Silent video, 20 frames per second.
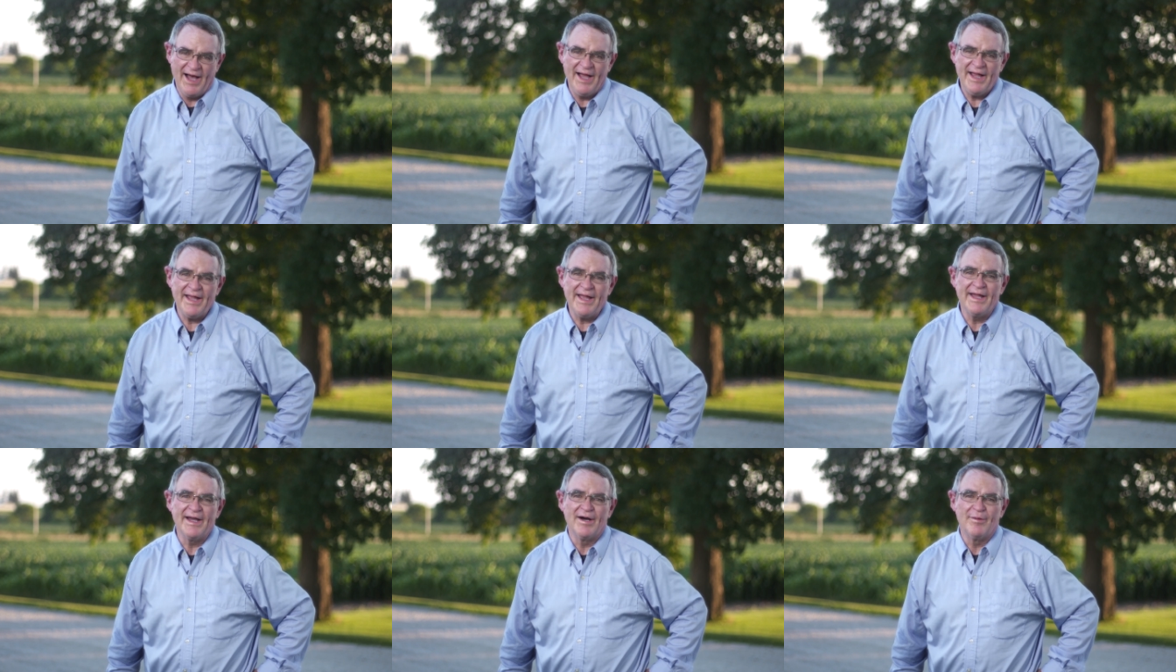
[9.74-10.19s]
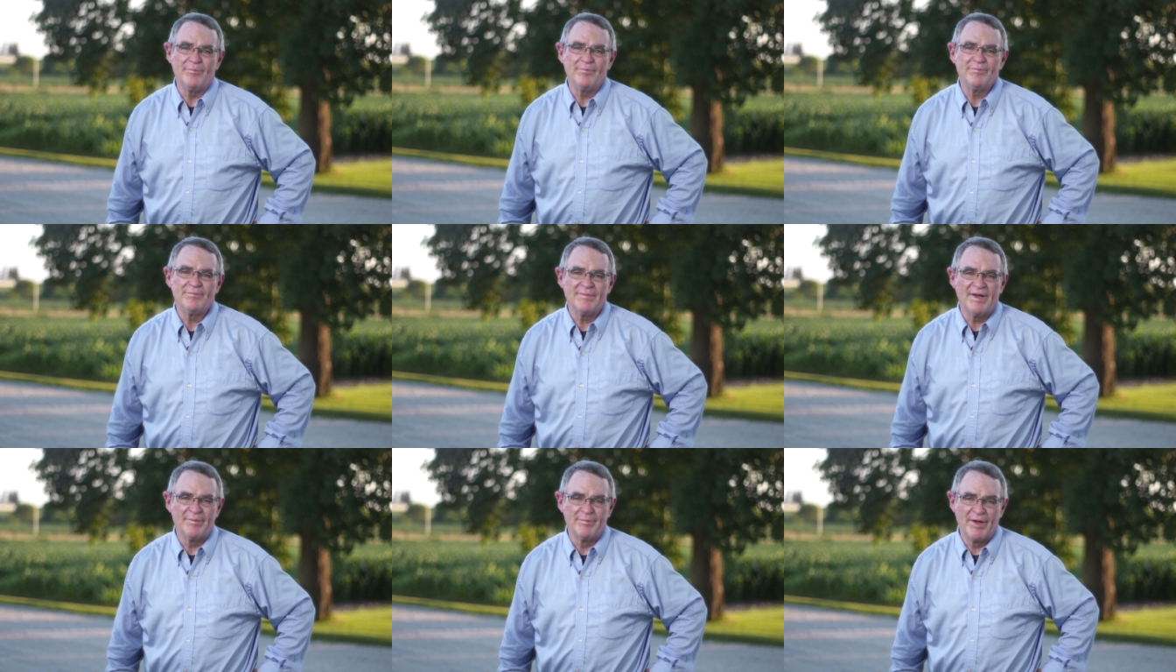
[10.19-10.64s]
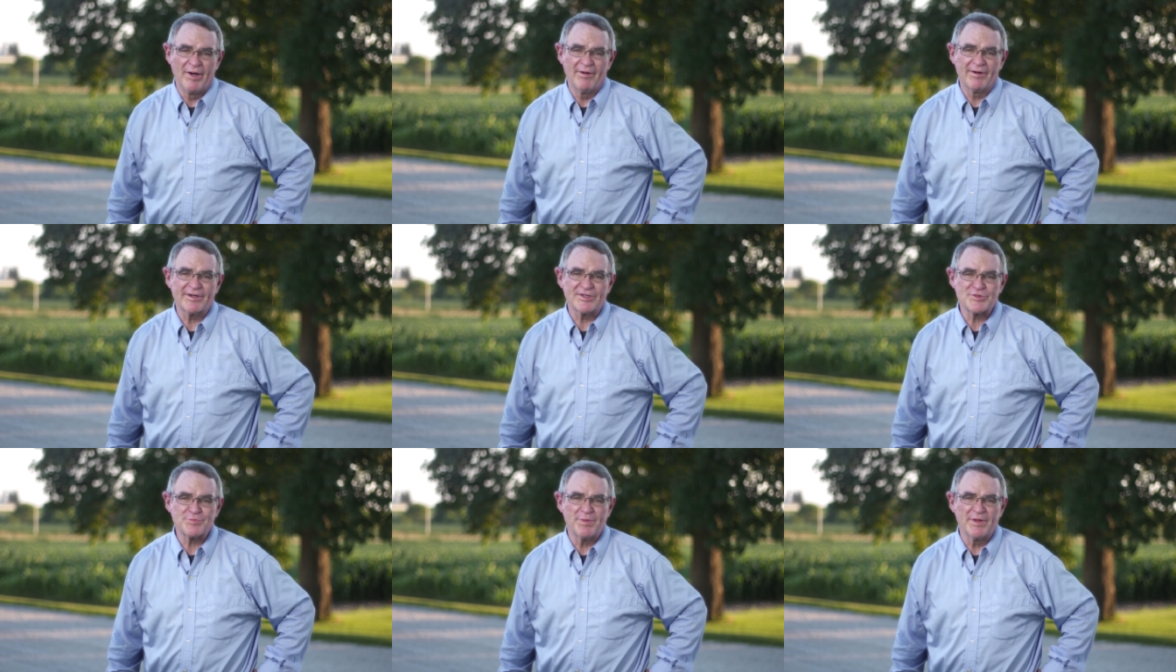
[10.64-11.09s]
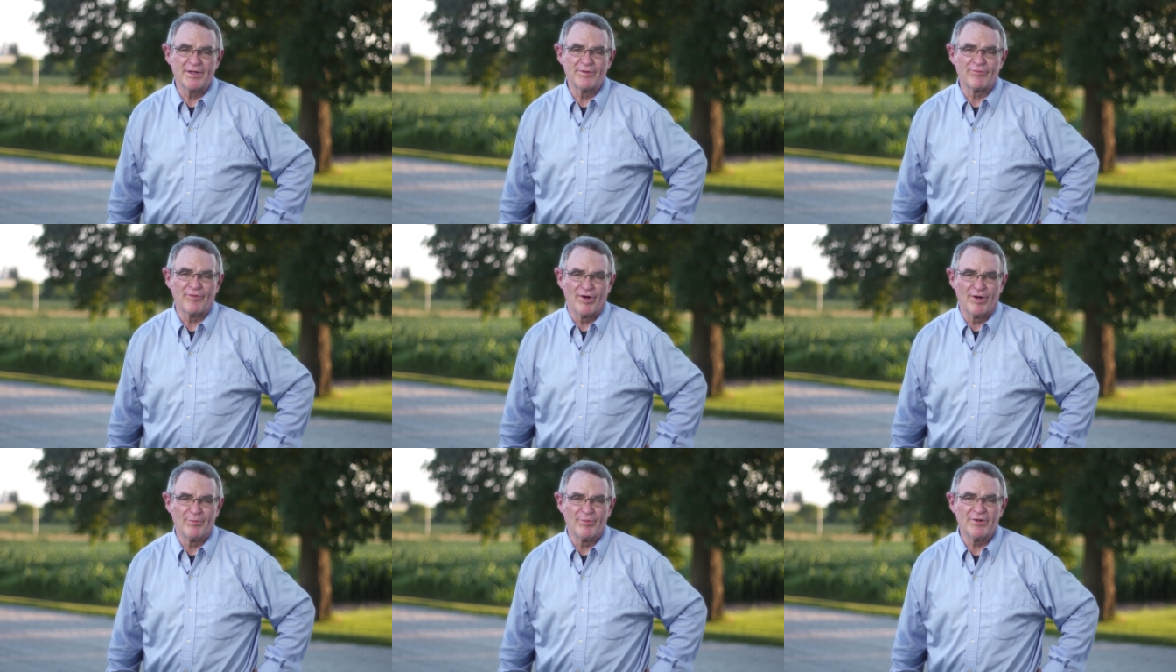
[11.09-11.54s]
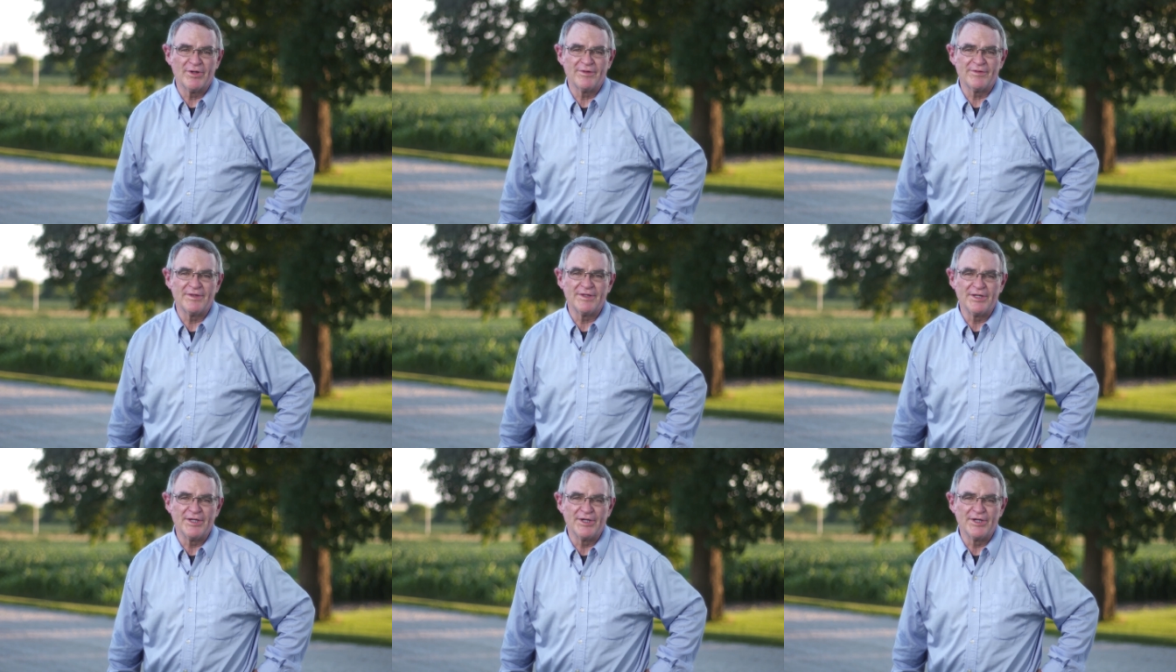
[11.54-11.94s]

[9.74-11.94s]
I am America's Pig Farmer of the